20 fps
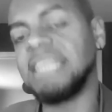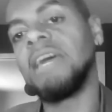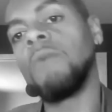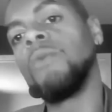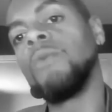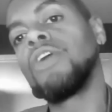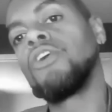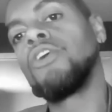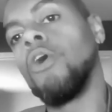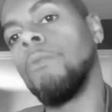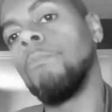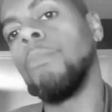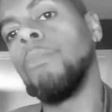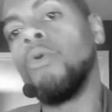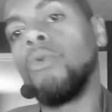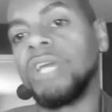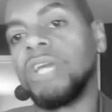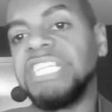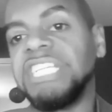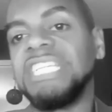And then we
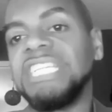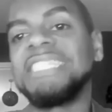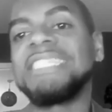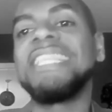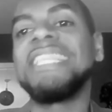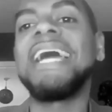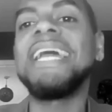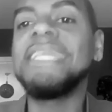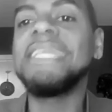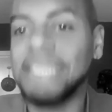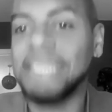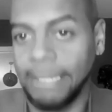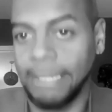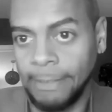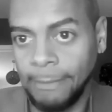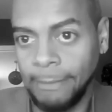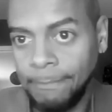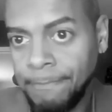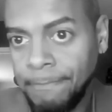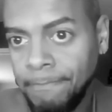got mortgages
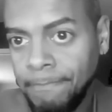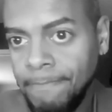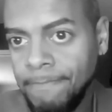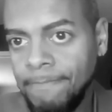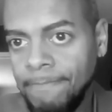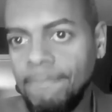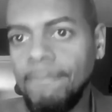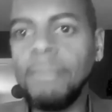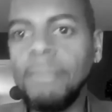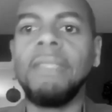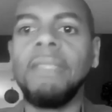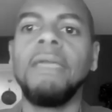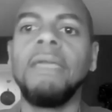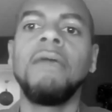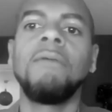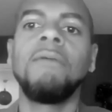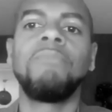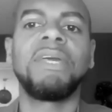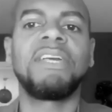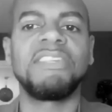later
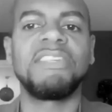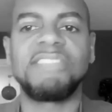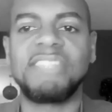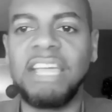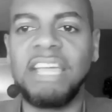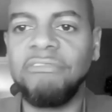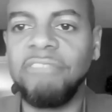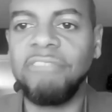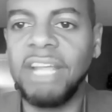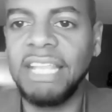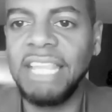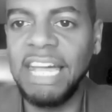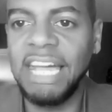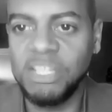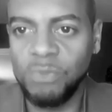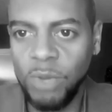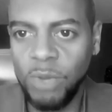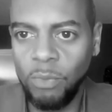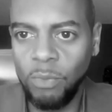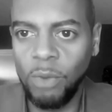because they
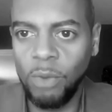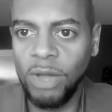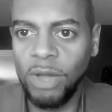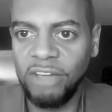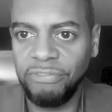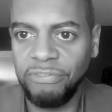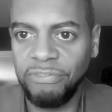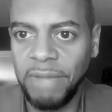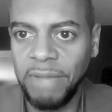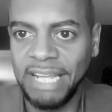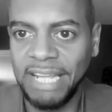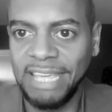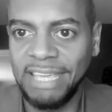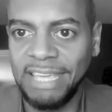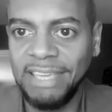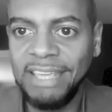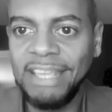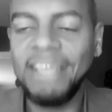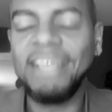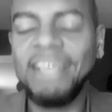realized we were worth
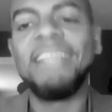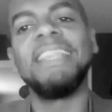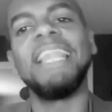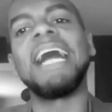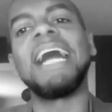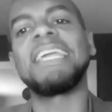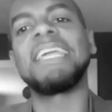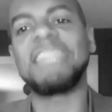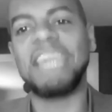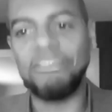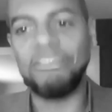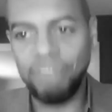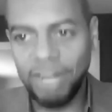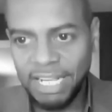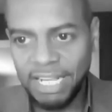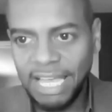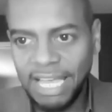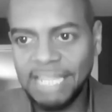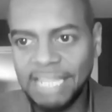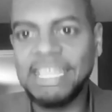money. Like
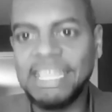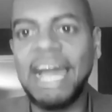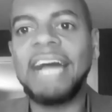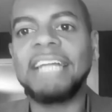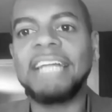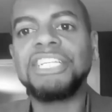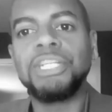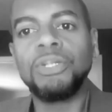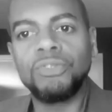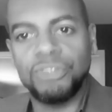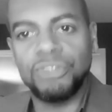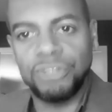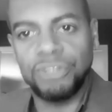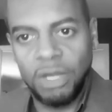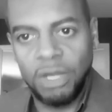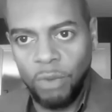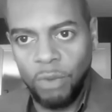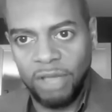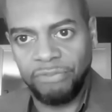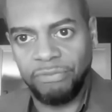they realized that our
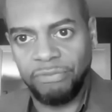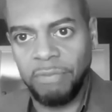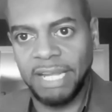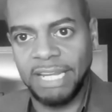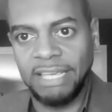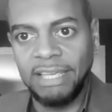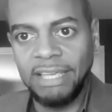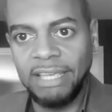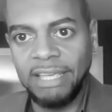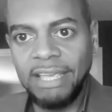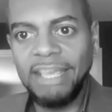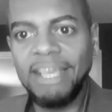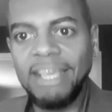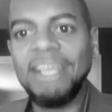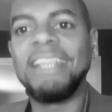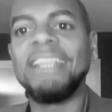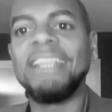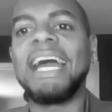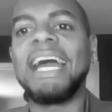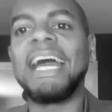children are worth money.
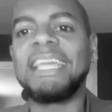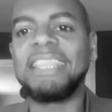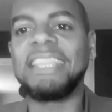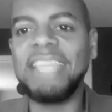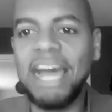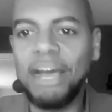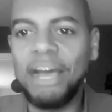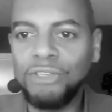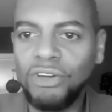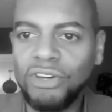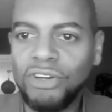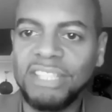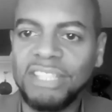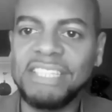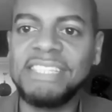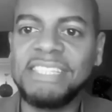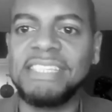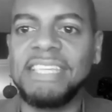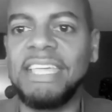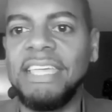Like now you're
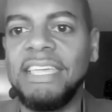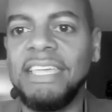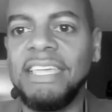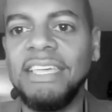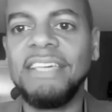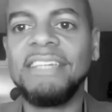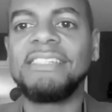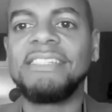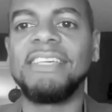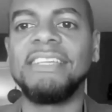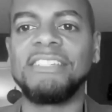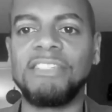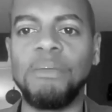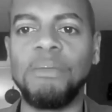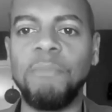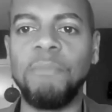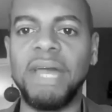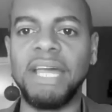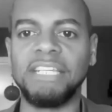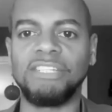going to see,
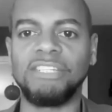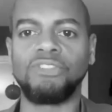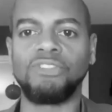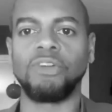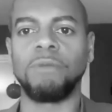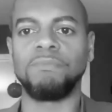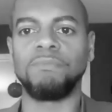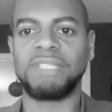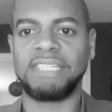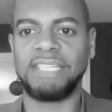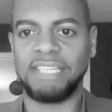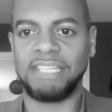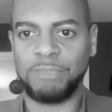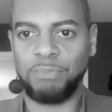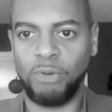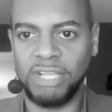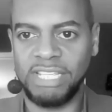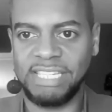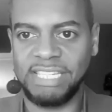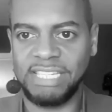since the mayor's dropped
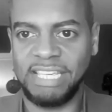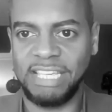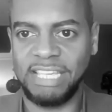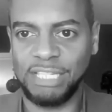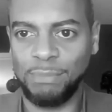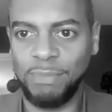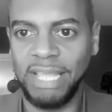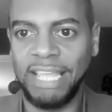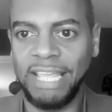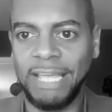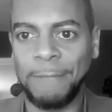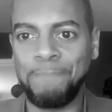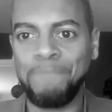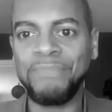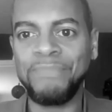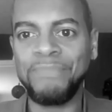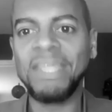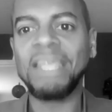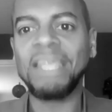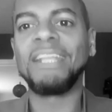6.6
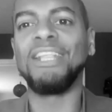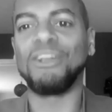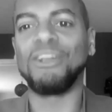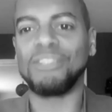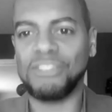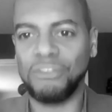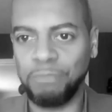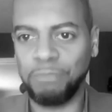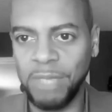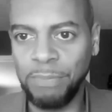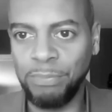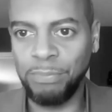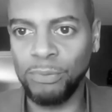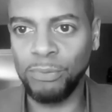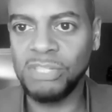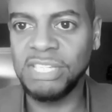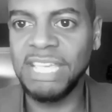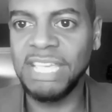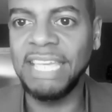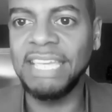million, lots of
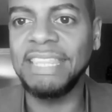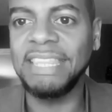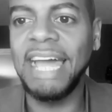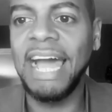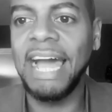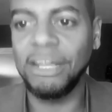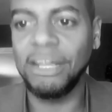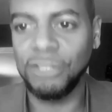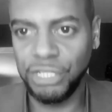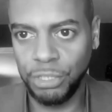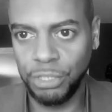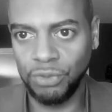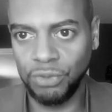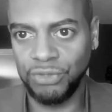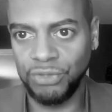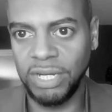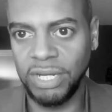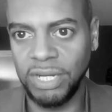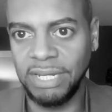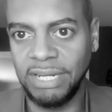people seeing that our
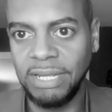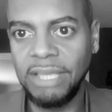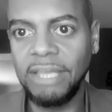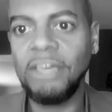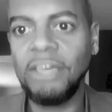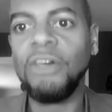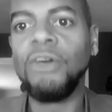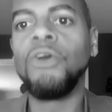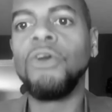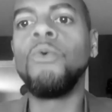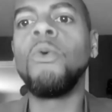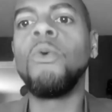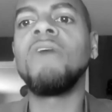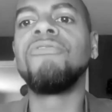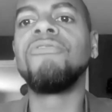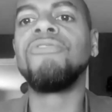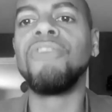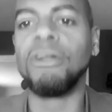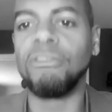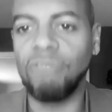children
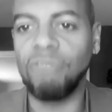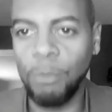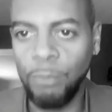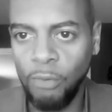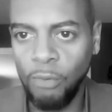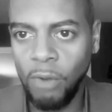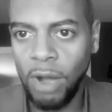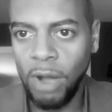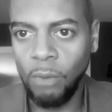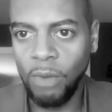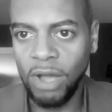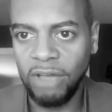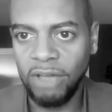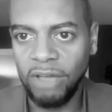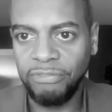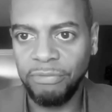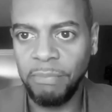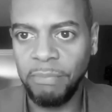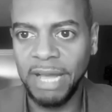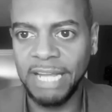who are vulnerable are
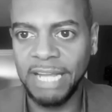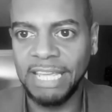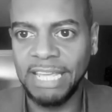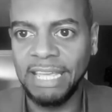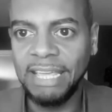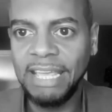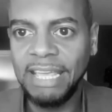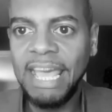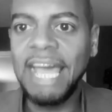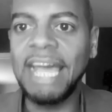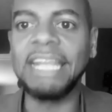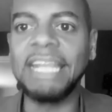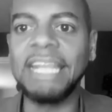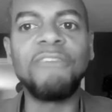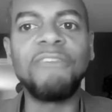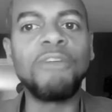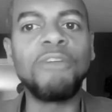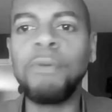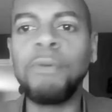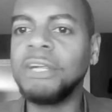worth money.
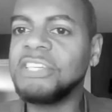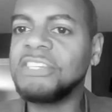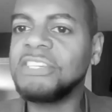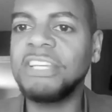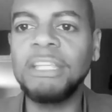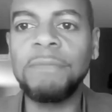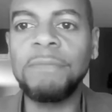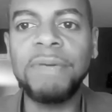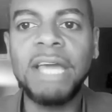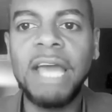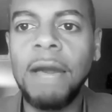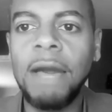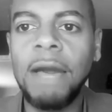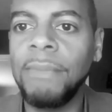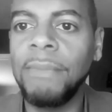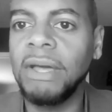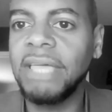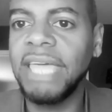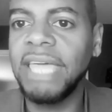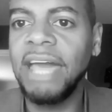And everybody's going to
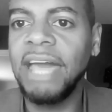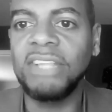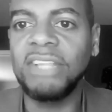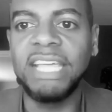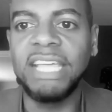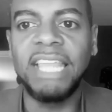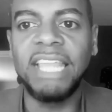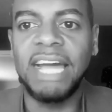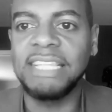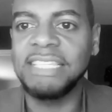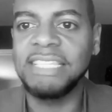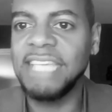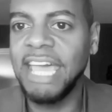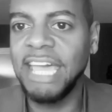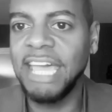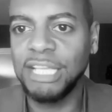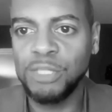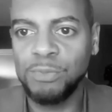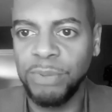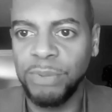become a county
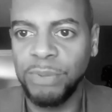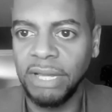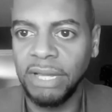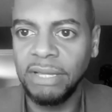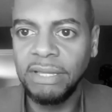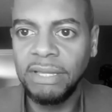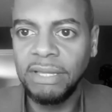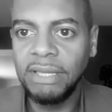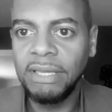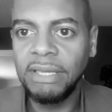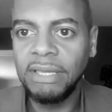lines expert.